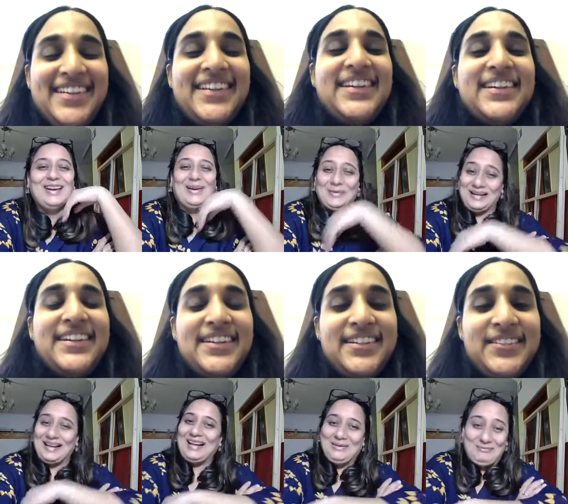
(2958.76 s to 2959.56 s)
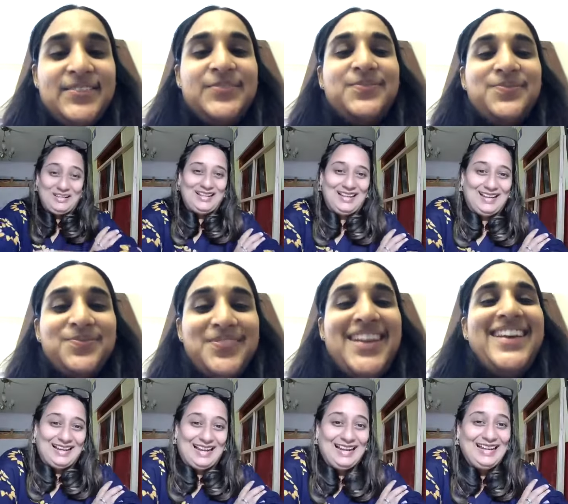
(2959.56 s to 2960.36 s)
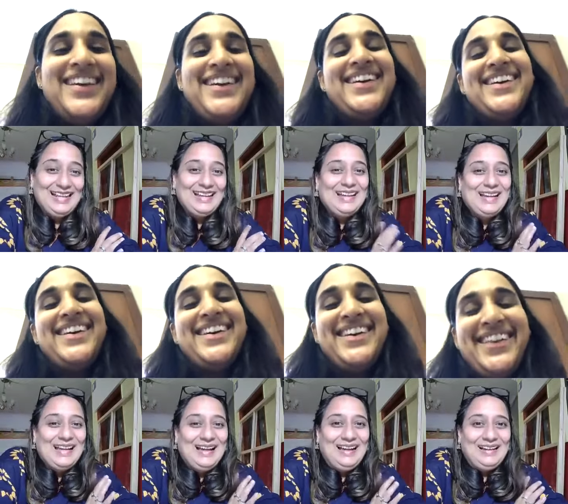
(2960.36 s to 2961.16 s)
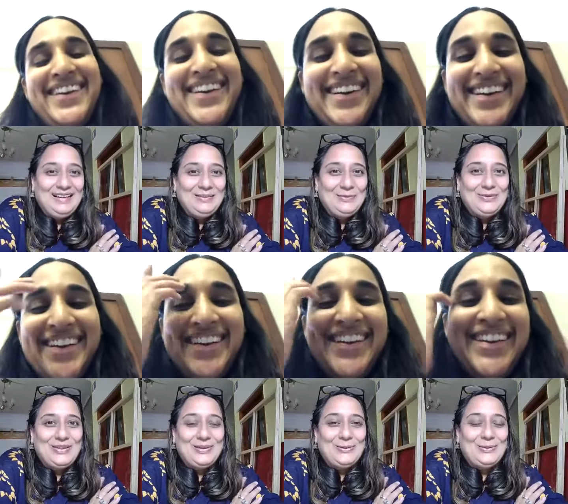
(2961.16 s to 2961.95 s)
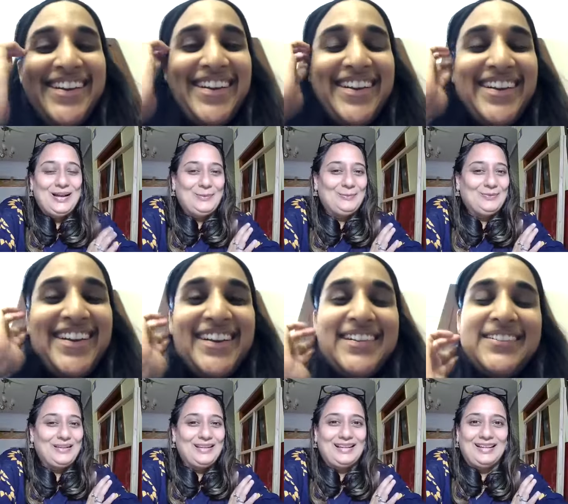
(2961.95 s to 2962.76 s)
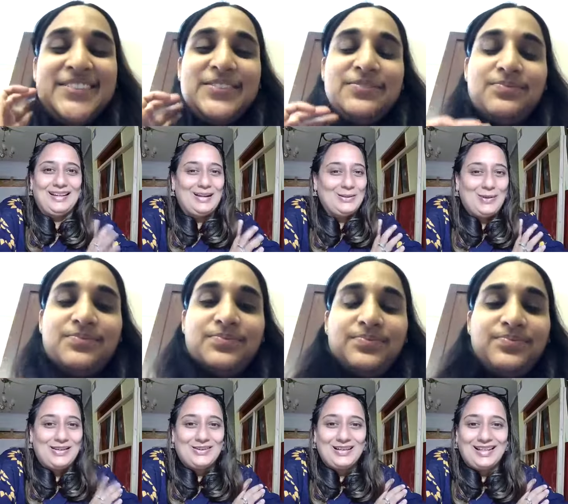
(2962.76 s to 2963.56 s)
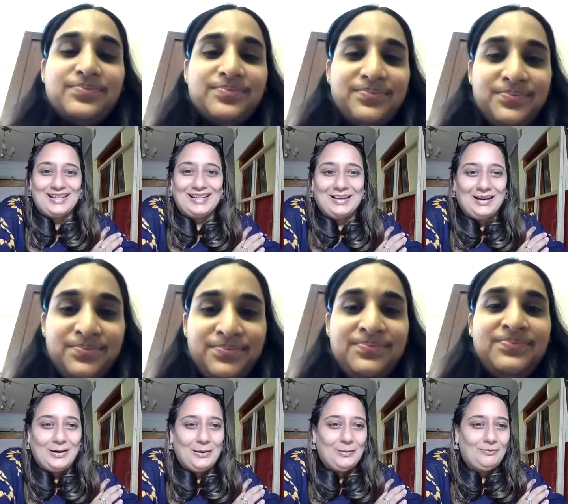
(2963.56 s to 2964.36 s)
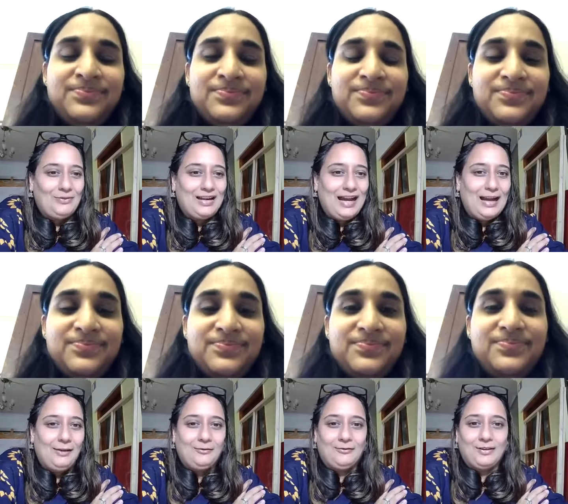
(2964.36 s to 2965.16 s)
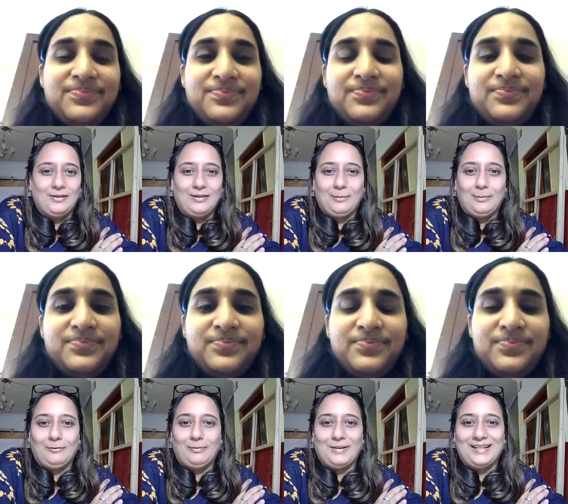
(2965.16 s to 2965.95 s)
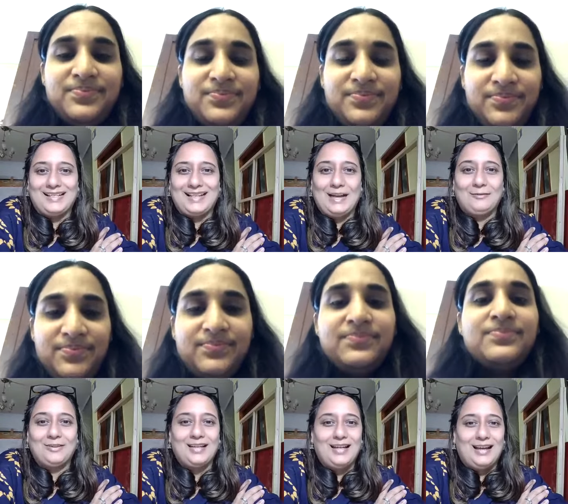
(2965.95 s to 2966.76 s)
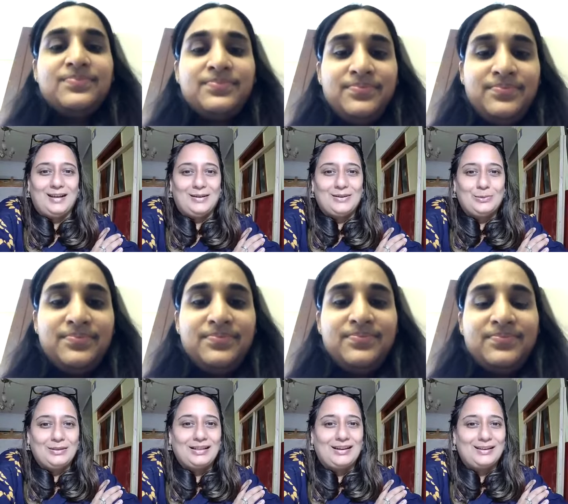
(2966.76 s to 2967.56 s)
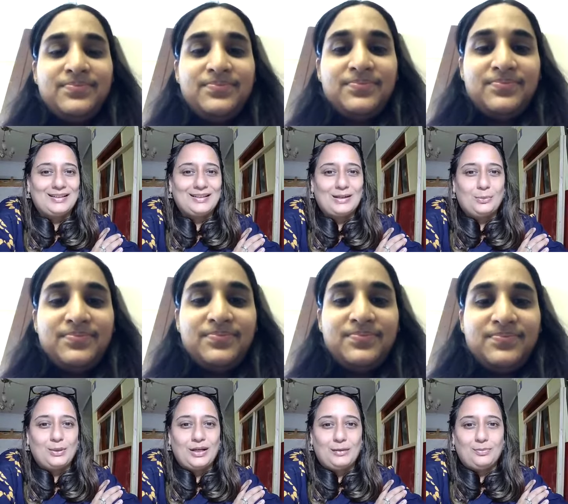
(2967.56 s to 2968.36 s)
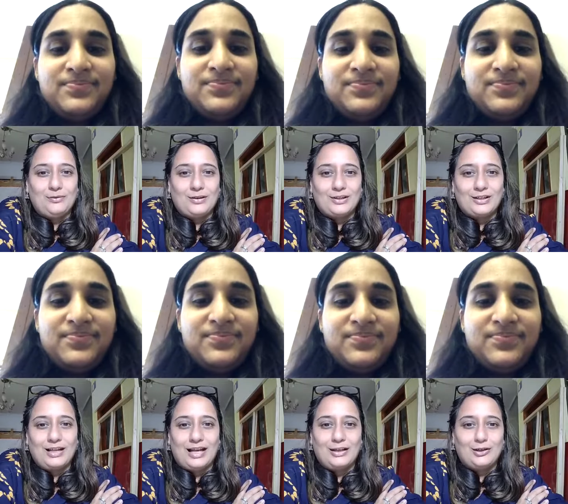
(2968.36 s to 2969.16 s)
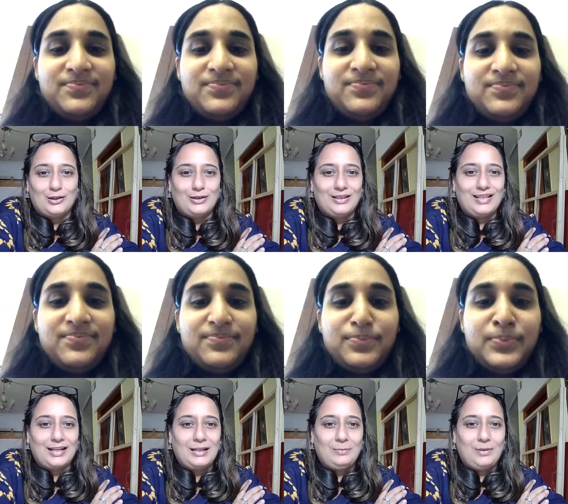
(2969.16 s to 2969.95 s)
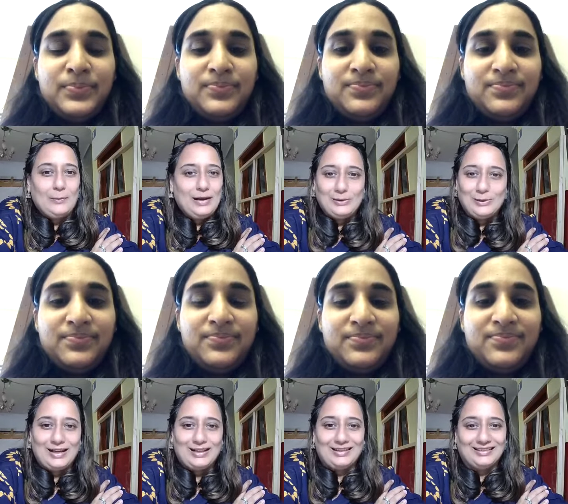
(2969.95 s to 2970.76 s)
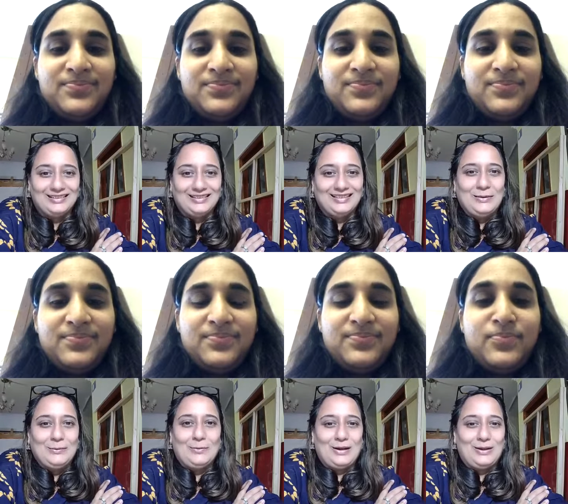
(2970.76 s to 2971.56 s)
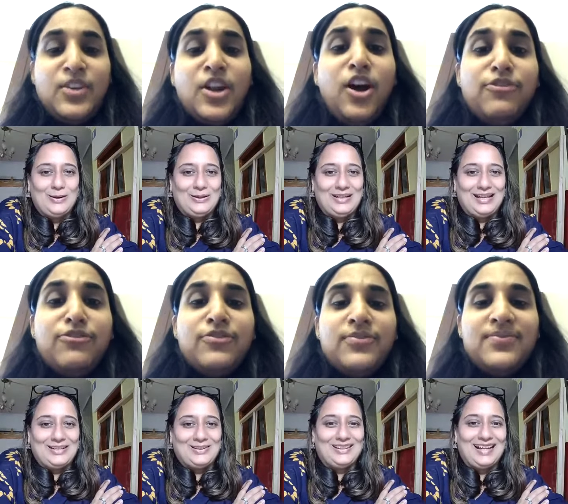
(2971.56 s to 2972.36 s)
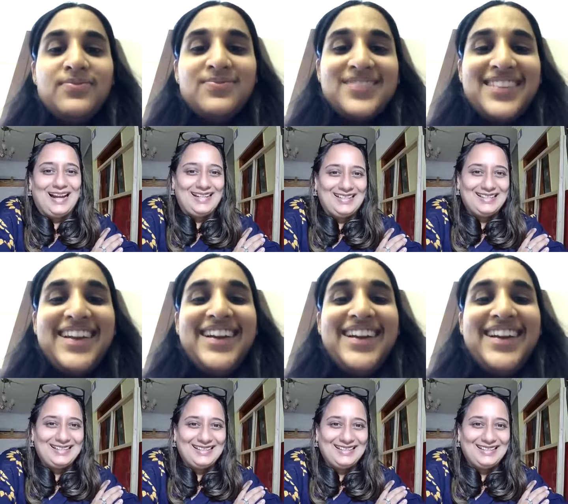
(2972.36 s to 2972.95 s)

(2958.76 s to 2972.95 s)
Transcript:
Speaker 1: Okay, I completely agree. Uh, so um, last question, I think uh, we have a couple of minutes left. Uh, Sumit asks, a P R professional and a journalist, can they play well together? What are your takes on that?